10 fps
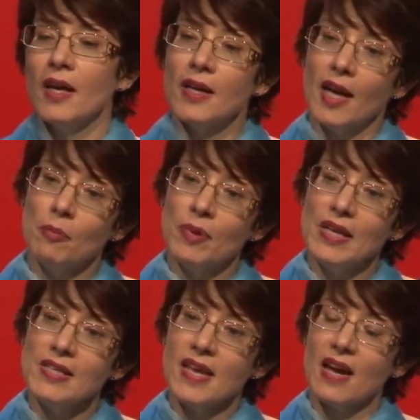
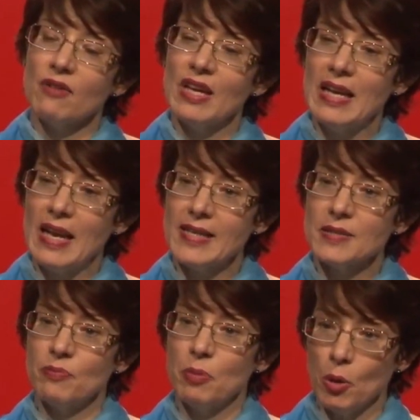Companies having less
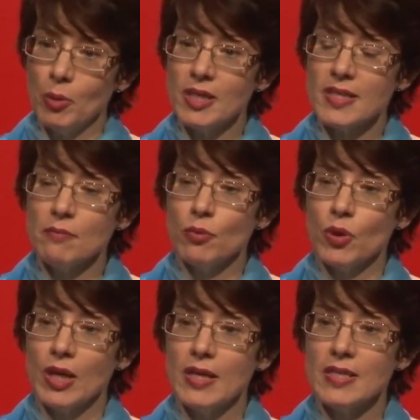permanent
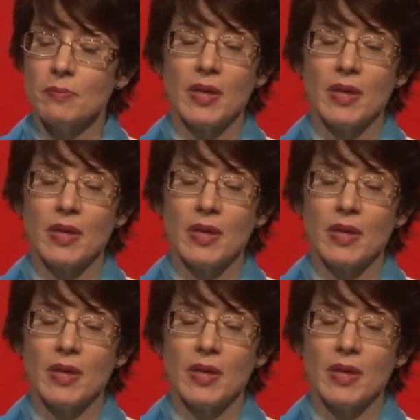employees,